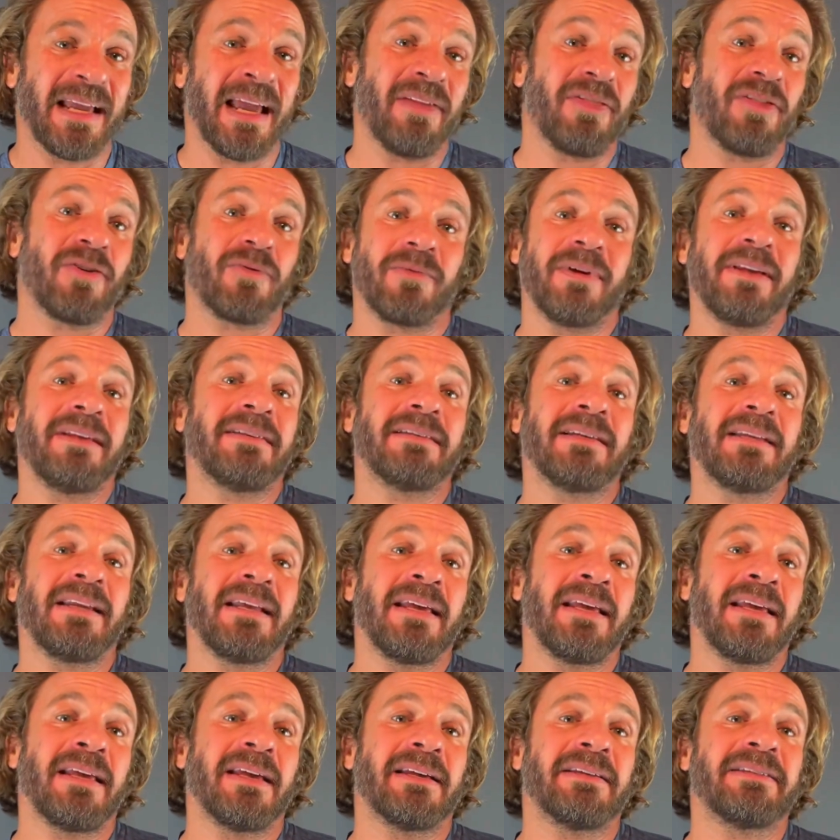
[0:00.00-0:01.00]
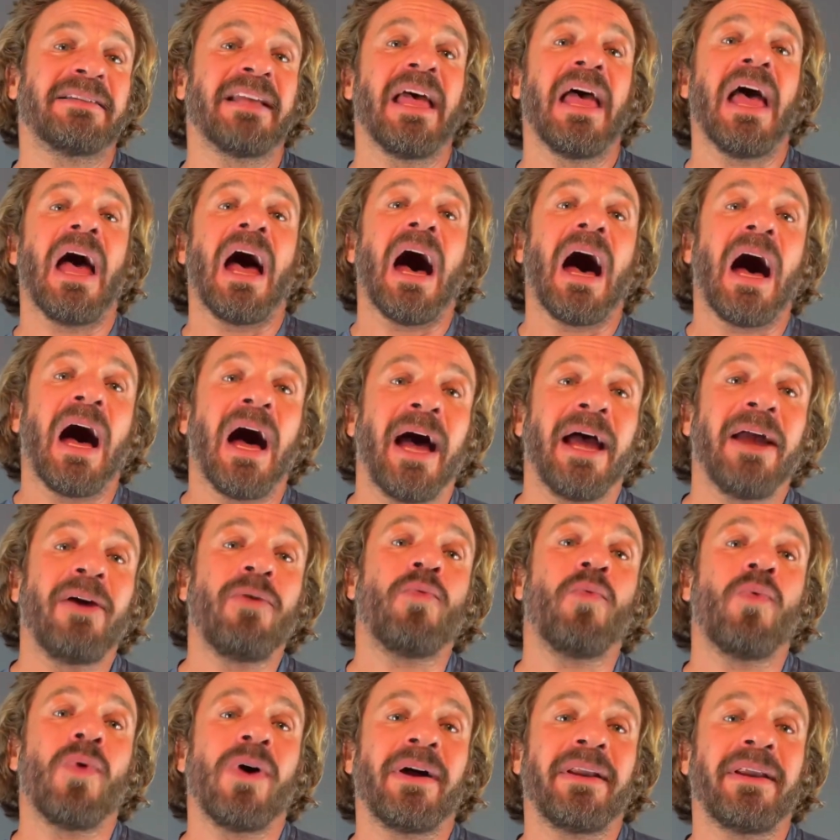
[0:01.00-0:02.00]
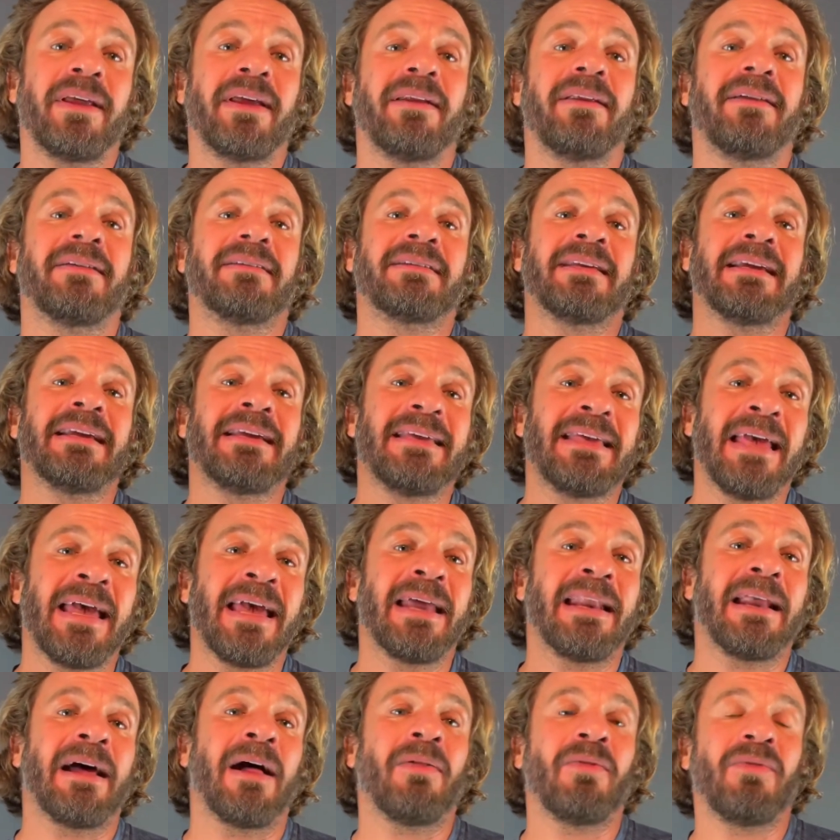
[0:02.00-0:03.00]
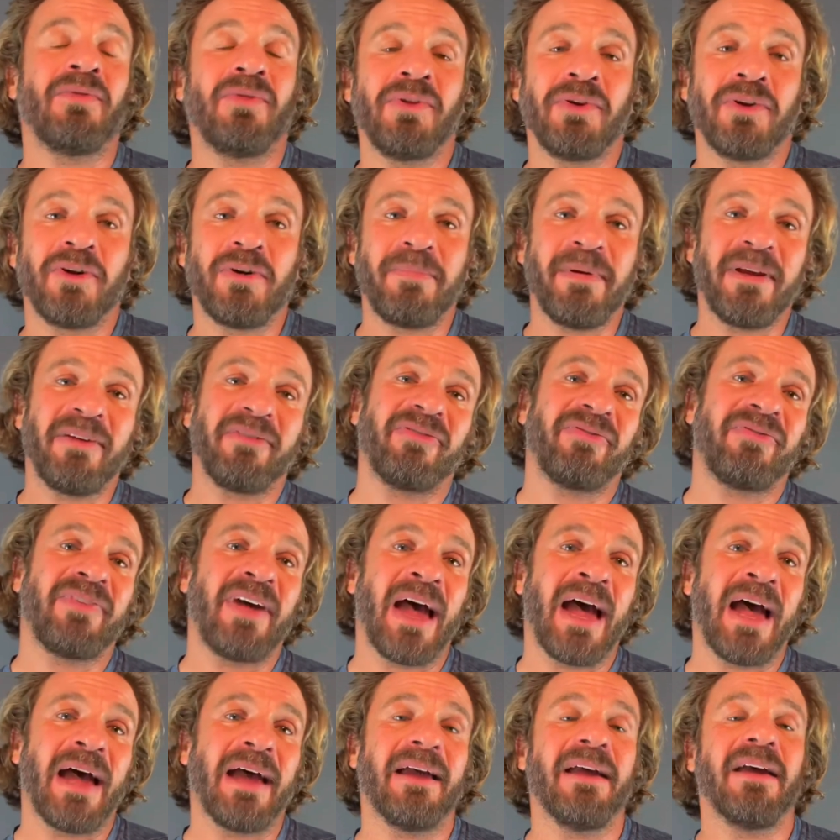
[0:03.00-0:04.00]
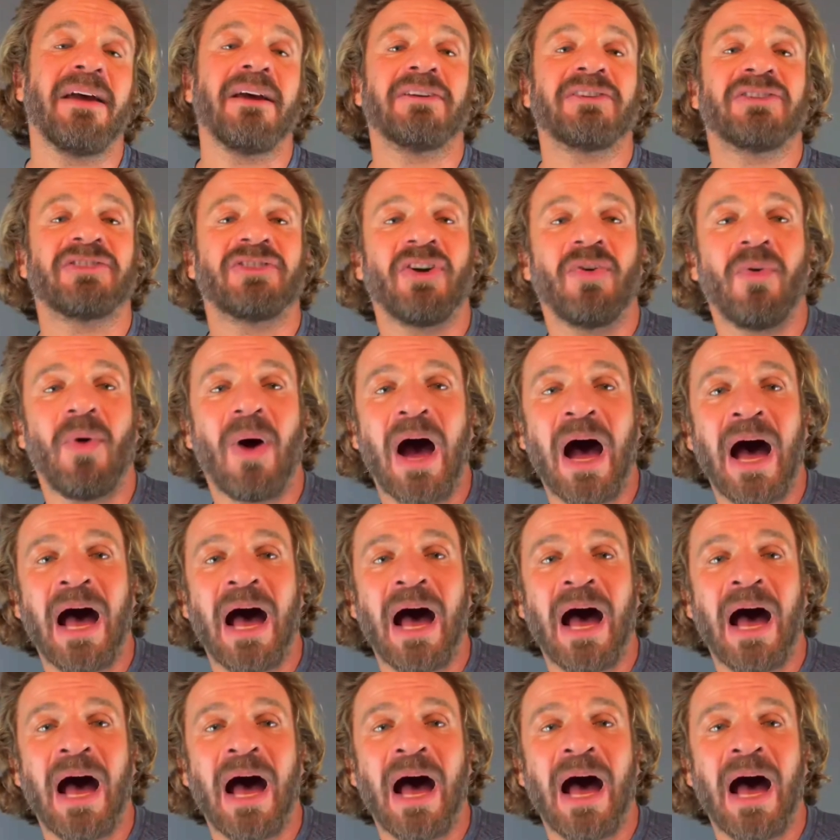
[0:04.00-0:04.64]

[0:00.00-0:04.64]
And the reason is I wanted to get a little bit fat so